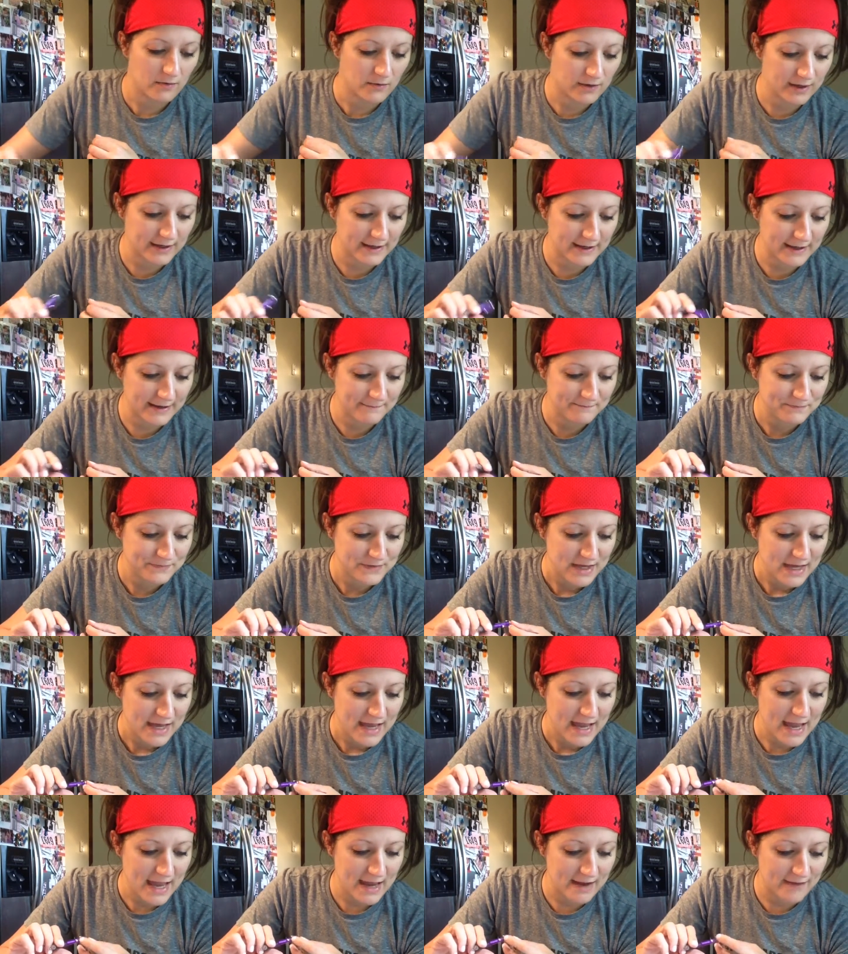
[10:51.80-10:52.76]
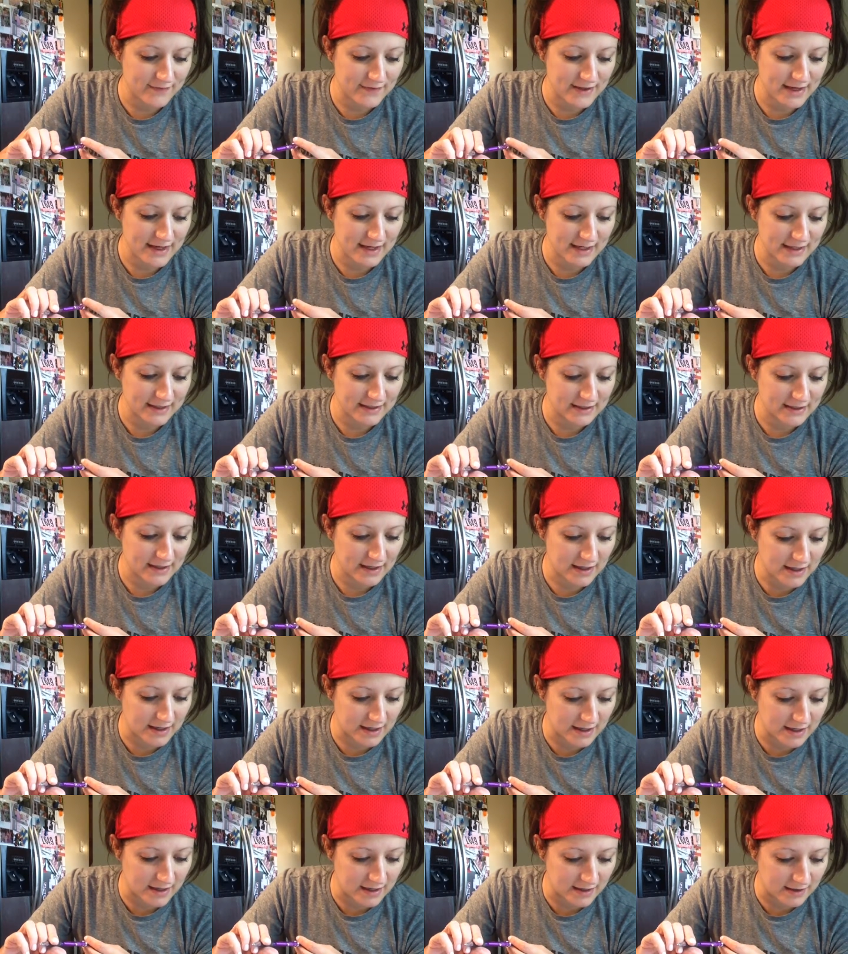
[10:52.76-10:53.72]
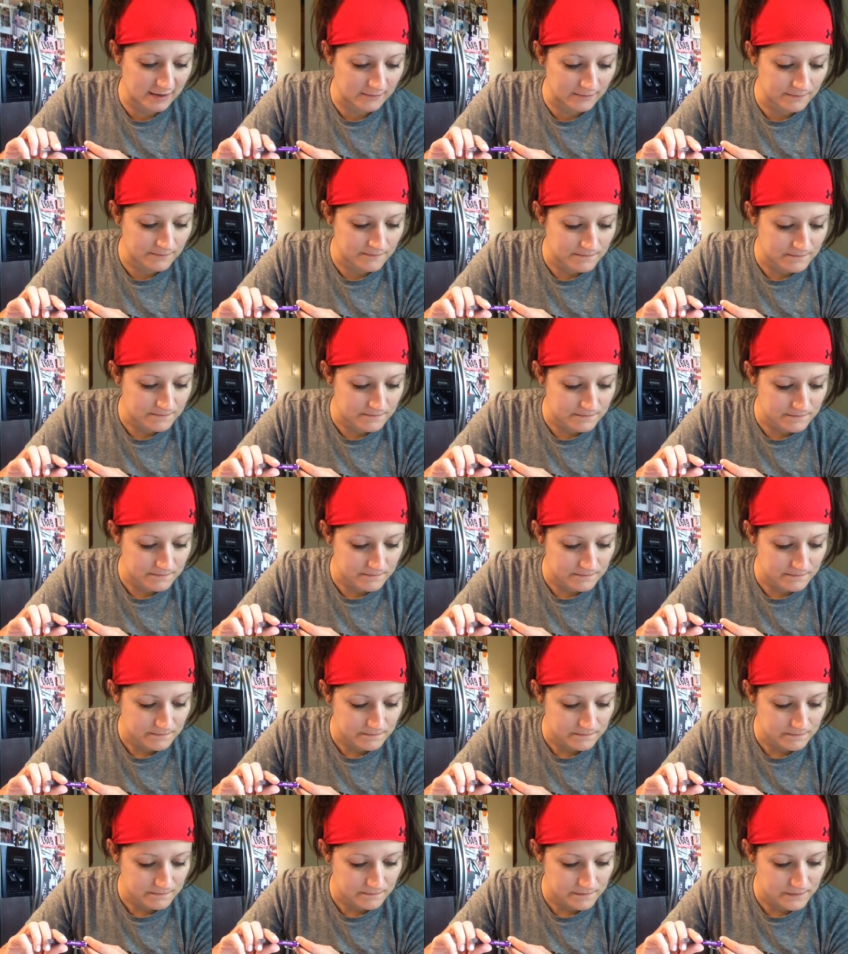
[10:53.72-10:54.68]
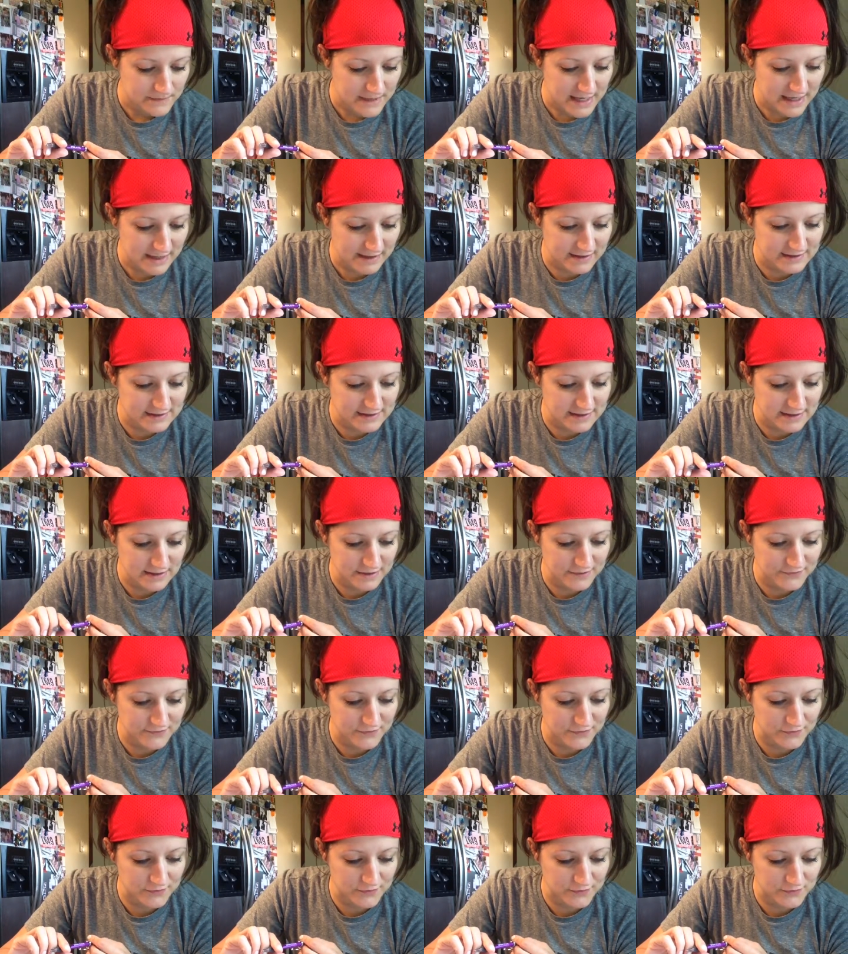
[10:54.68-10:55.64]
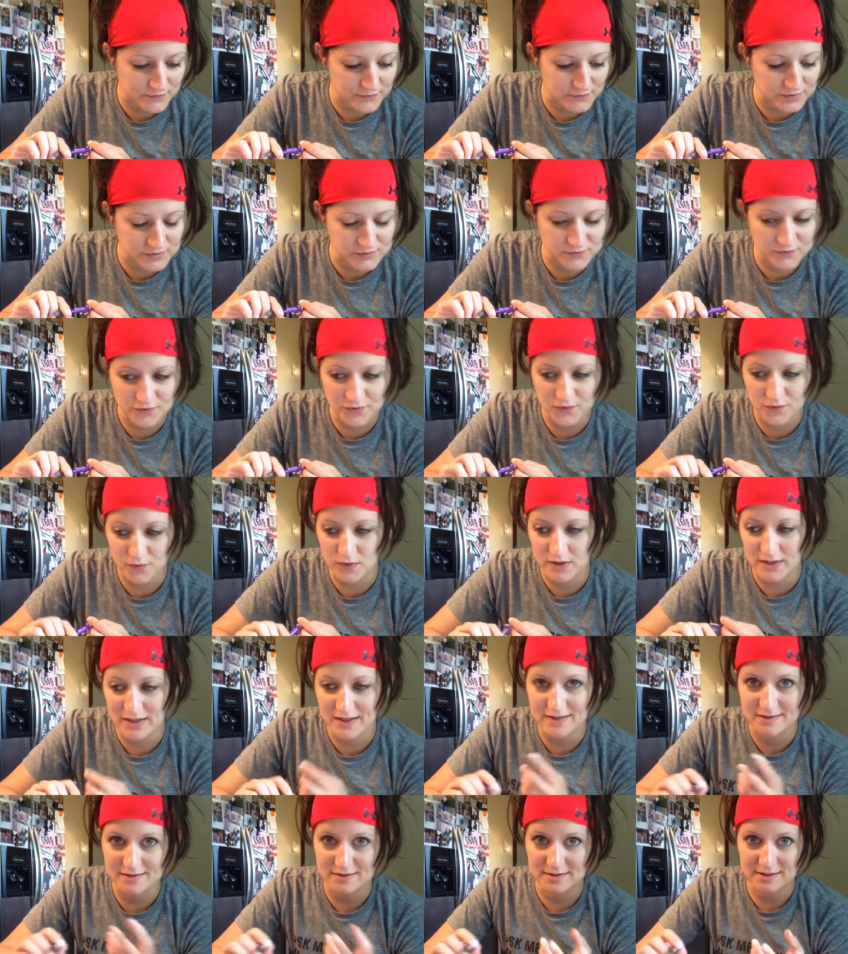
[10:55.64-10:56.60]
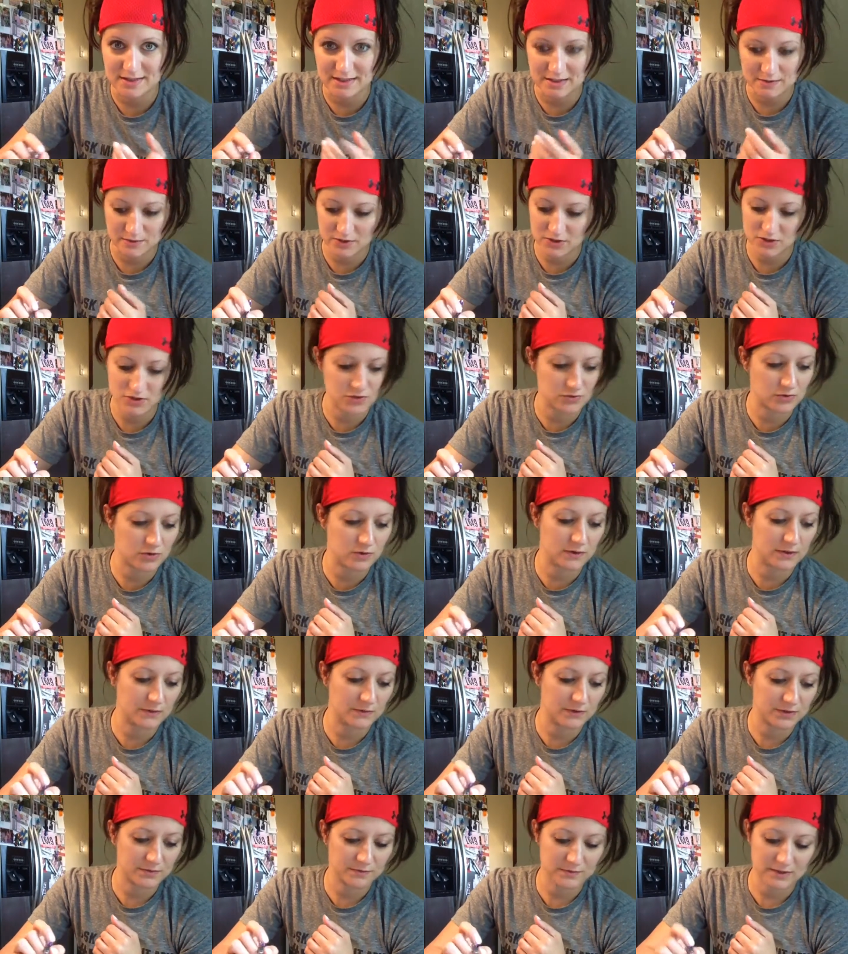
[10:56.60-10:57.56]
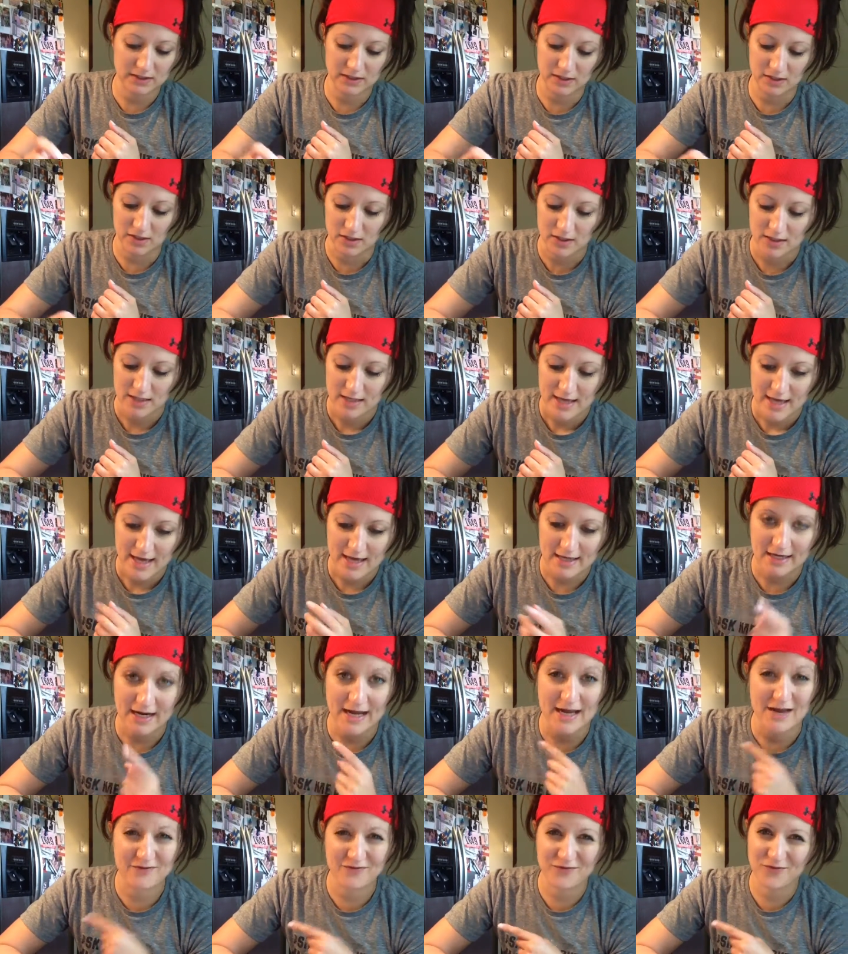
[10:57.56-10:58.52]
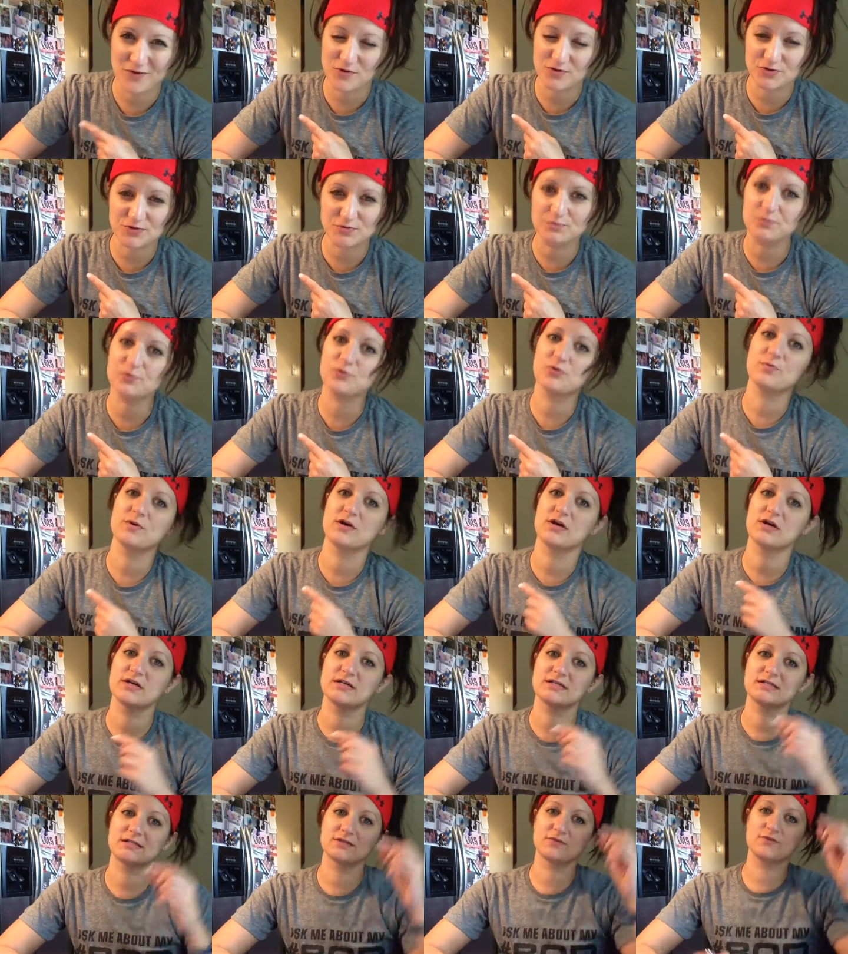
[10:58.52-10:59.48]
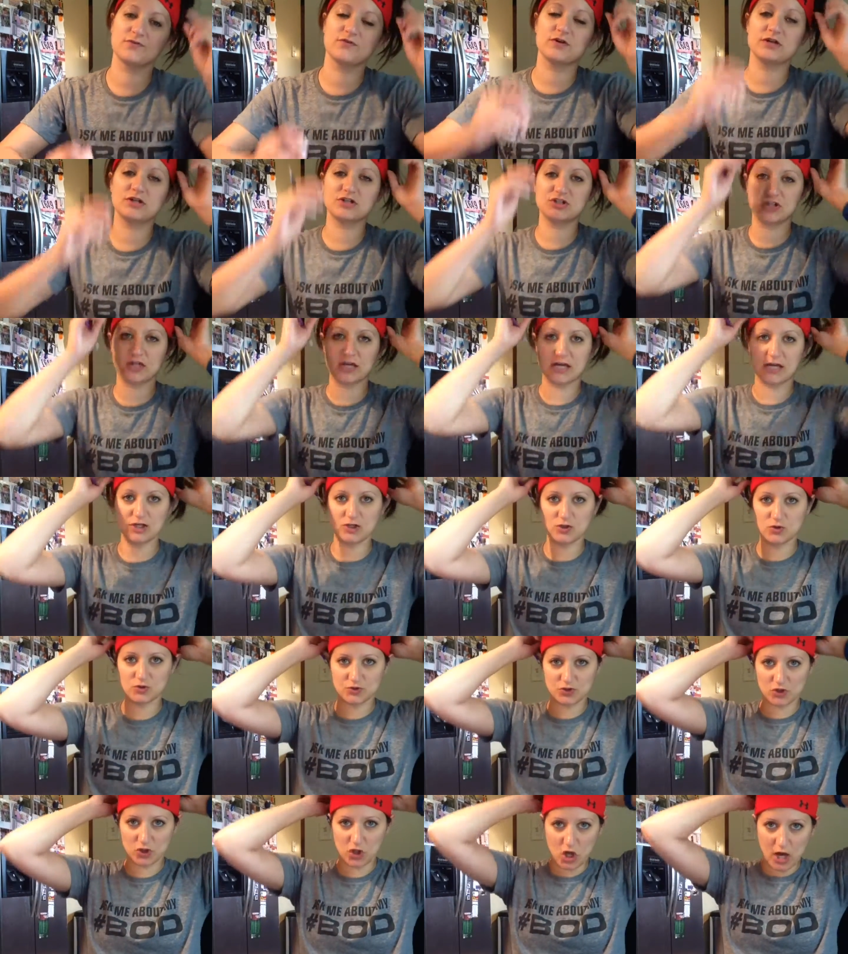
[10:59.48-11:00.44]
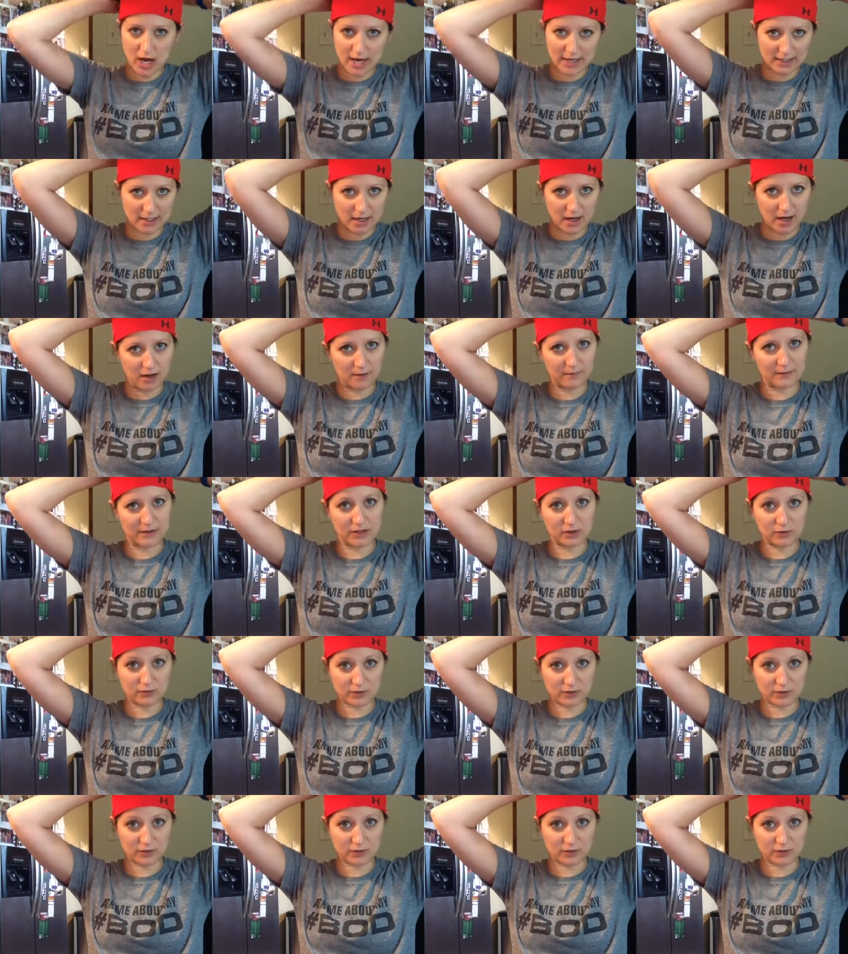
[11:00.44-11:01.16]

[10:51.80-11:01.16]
Okay, and then that is it for fruits for the week because it's going to be a short week with me here. And I have frozen blueberries in the fridge that I use a lot in